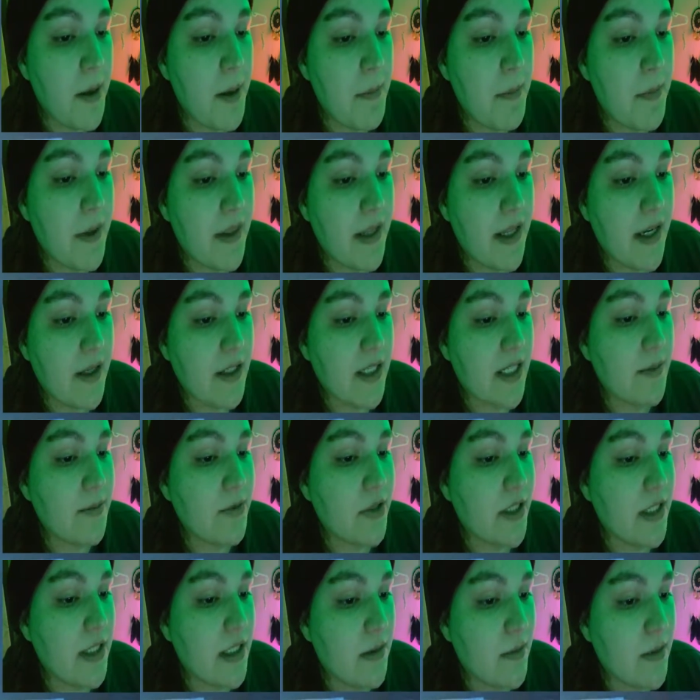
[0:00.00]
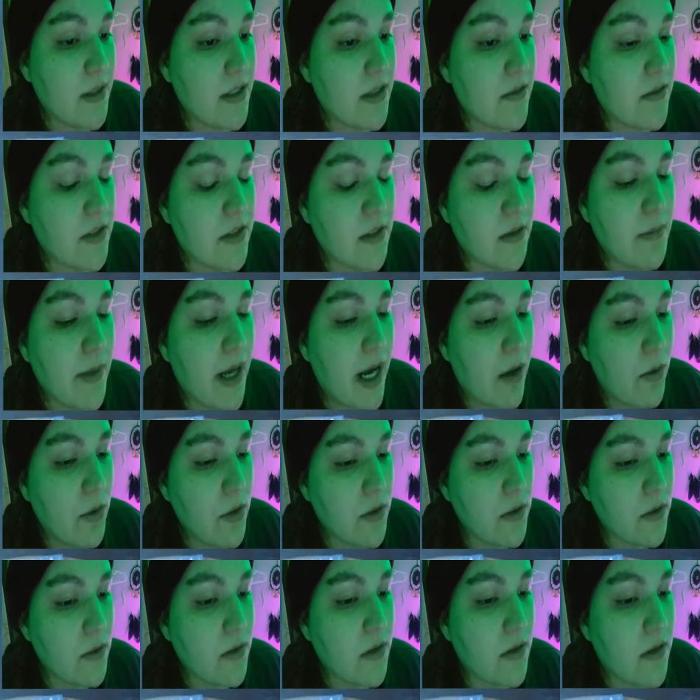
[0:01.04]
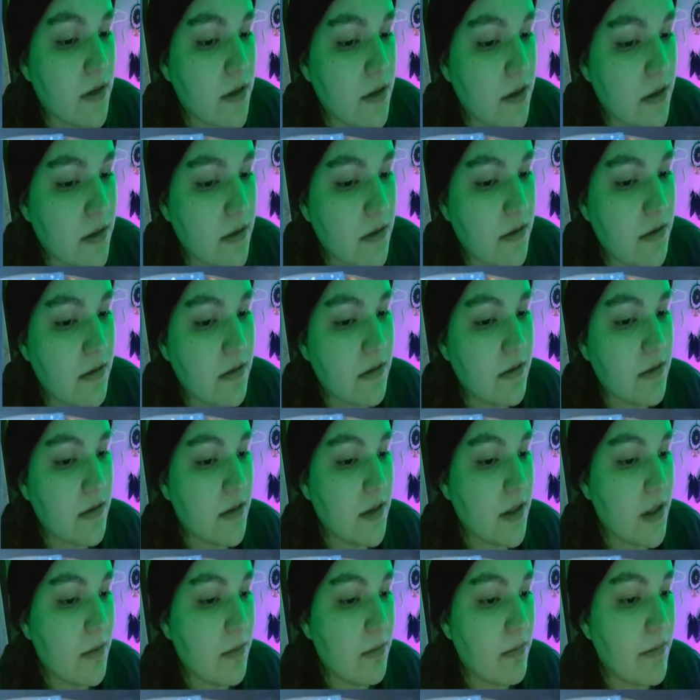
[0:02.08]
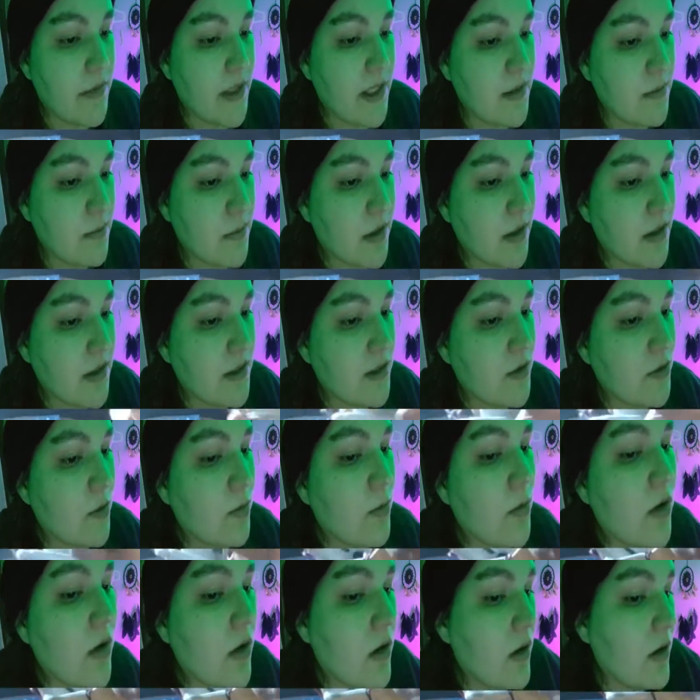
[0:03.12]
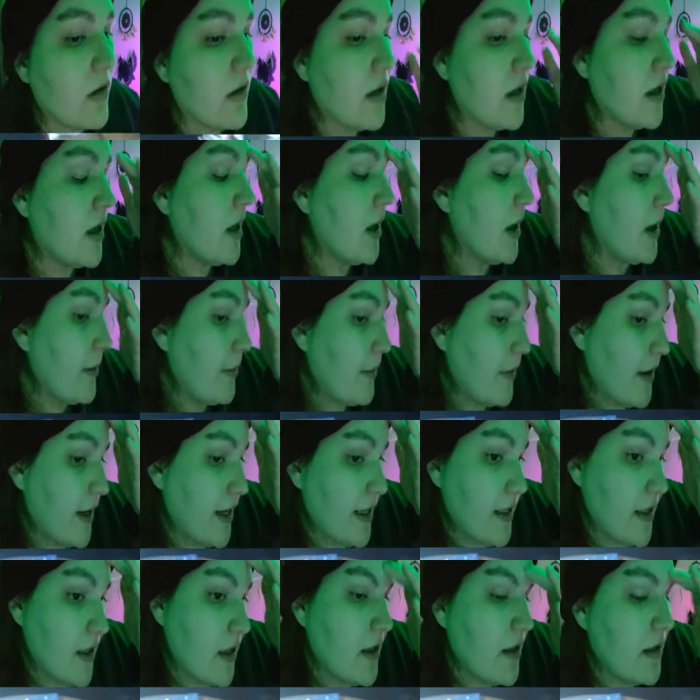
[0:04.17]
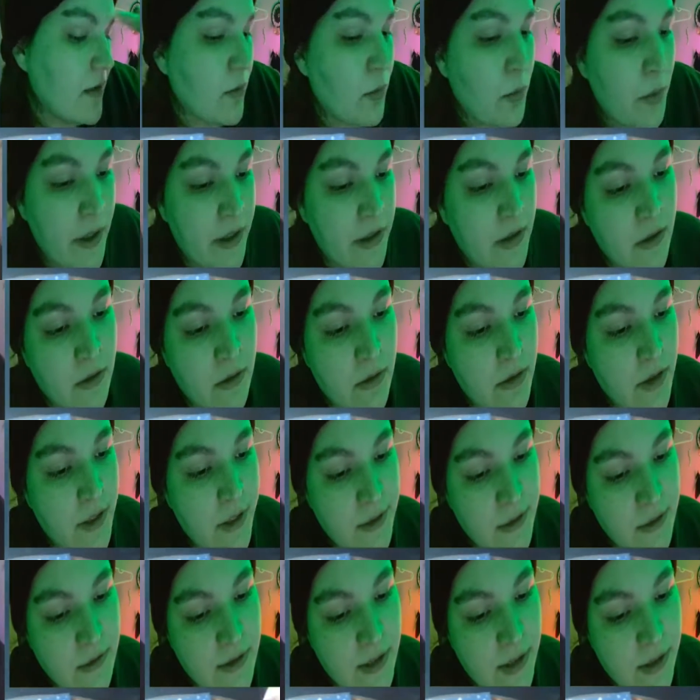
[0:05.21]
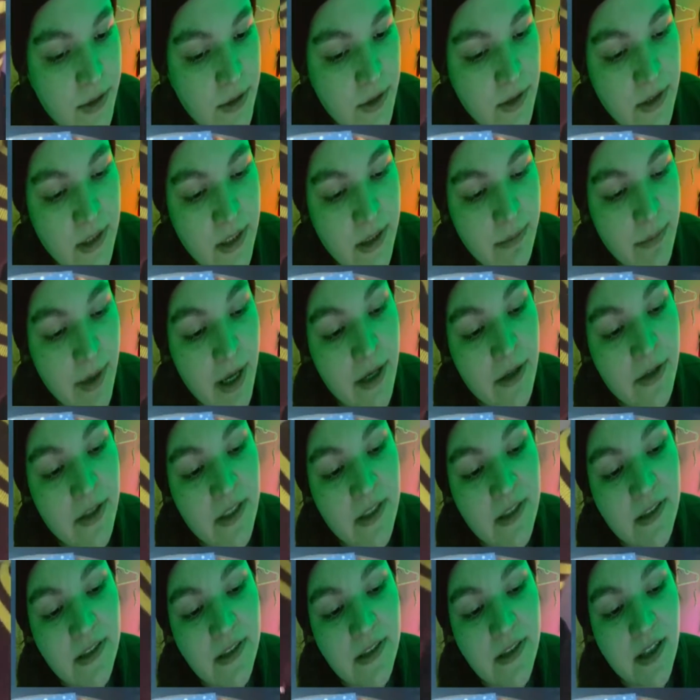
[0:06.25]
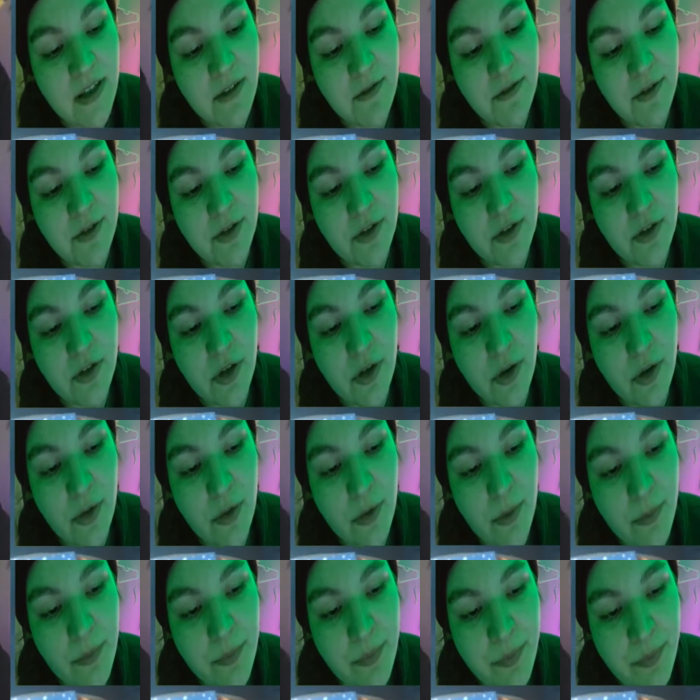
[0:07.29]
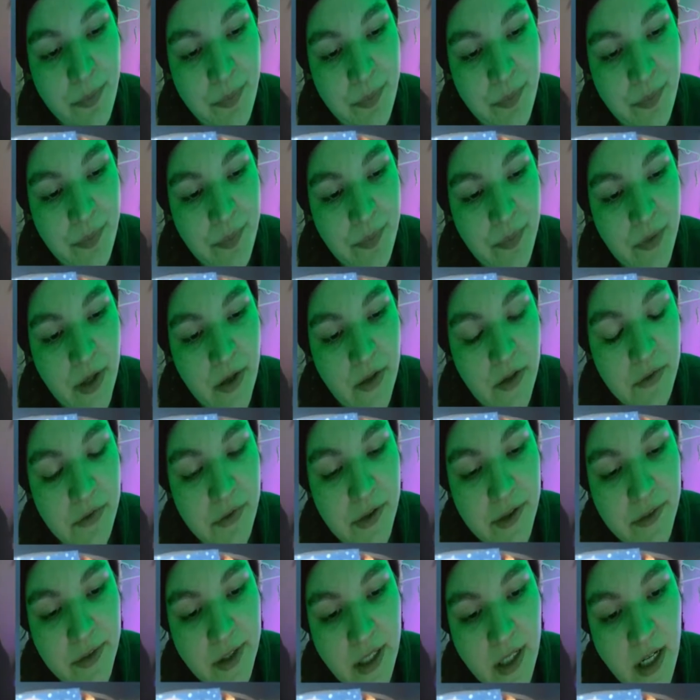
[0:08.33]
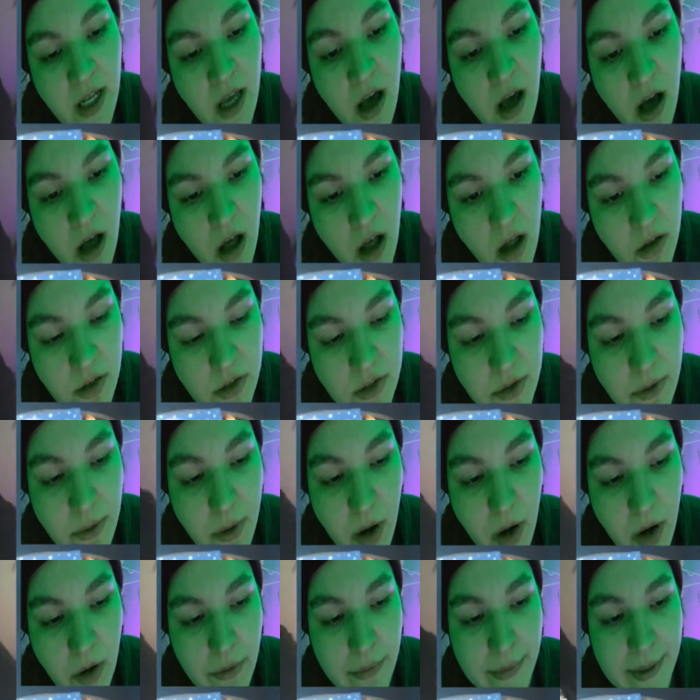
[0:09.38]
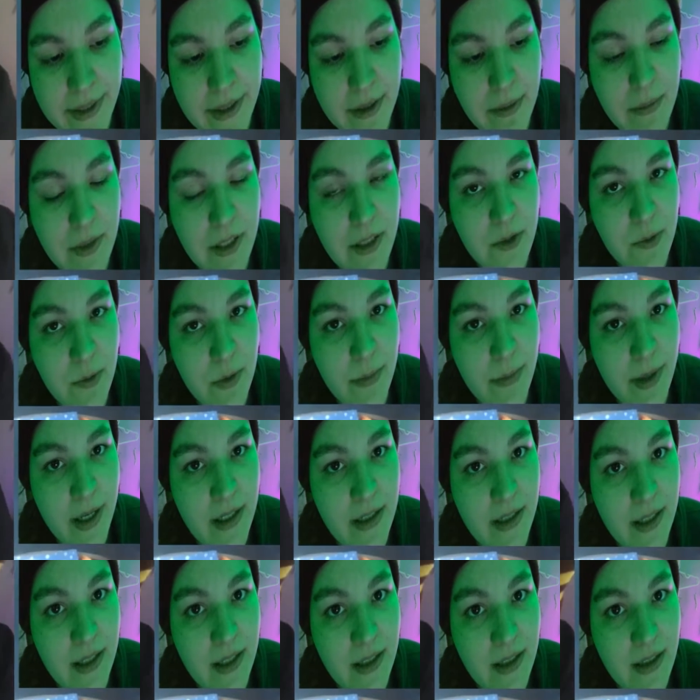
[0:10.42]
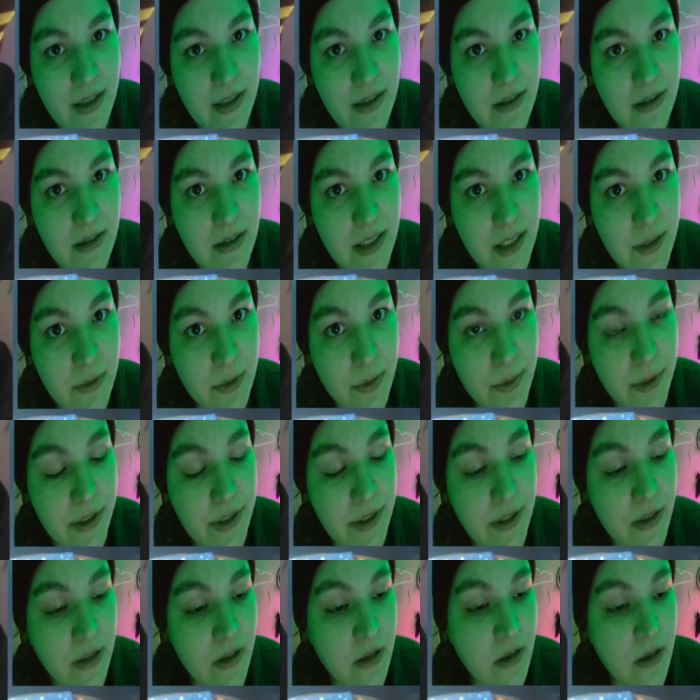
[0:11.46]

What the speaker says: But then I kept trying to tell myself there's no power source. It gets plugged into a wall. But weird little things on here looked like batteries and stuff, so I was afraid of it. Also, odd random things were magnetic. That was weird.